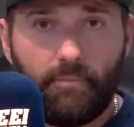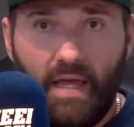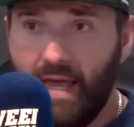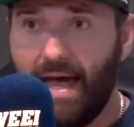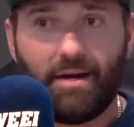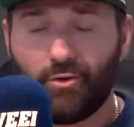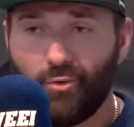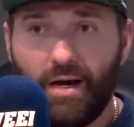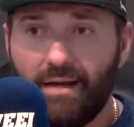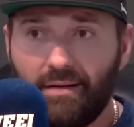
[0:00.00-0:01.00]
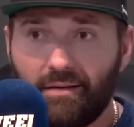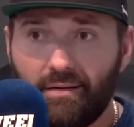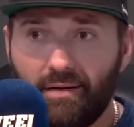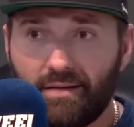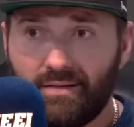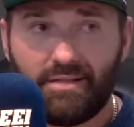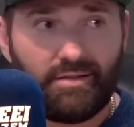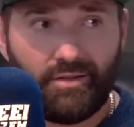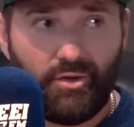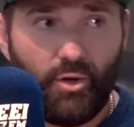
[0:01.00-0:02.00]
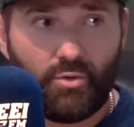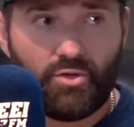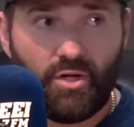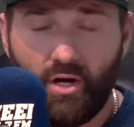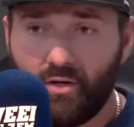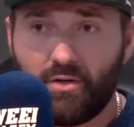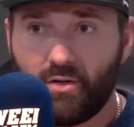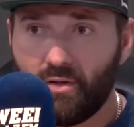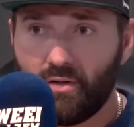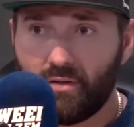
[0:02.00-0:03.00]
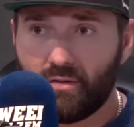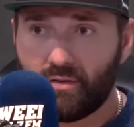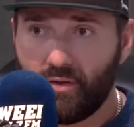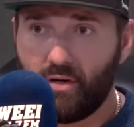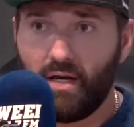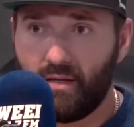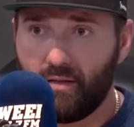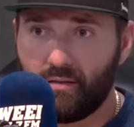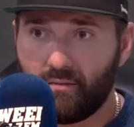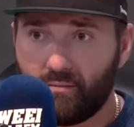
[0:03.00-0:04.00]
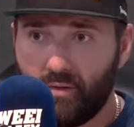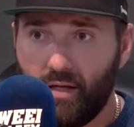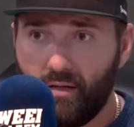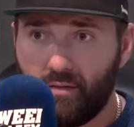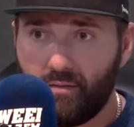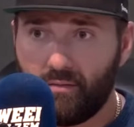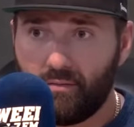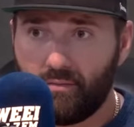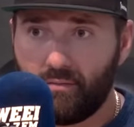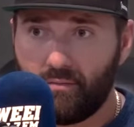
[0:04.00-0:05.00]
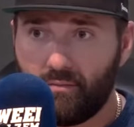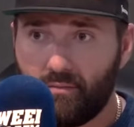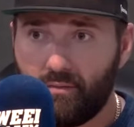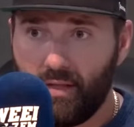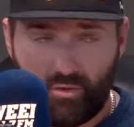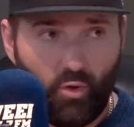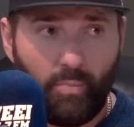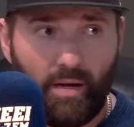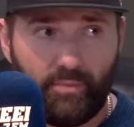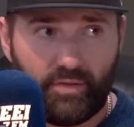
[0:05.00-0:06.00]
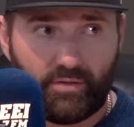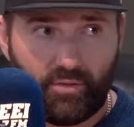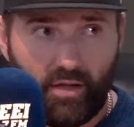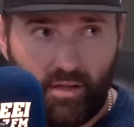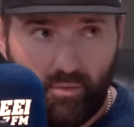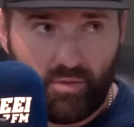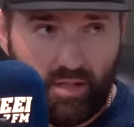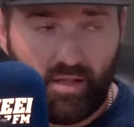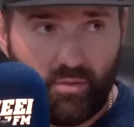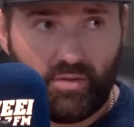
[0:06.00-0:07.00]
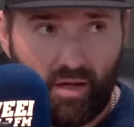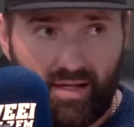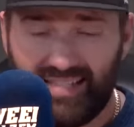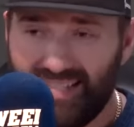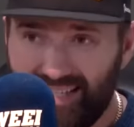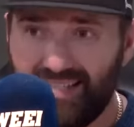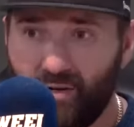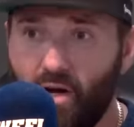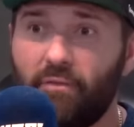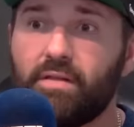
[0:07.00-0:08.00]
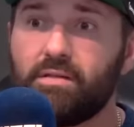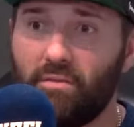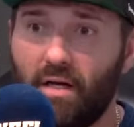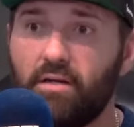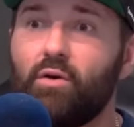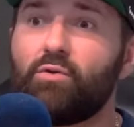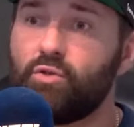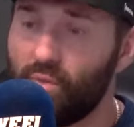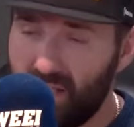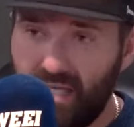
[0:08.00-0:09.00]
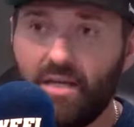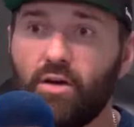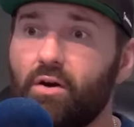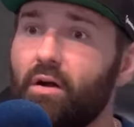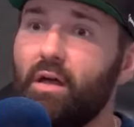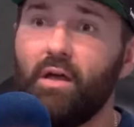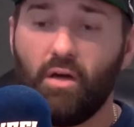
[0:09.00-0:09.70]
they had a great assistant coach under Scarnecchia, right? That's Cole Popovich, right? He was a he was the assistant offensive line coach who was here,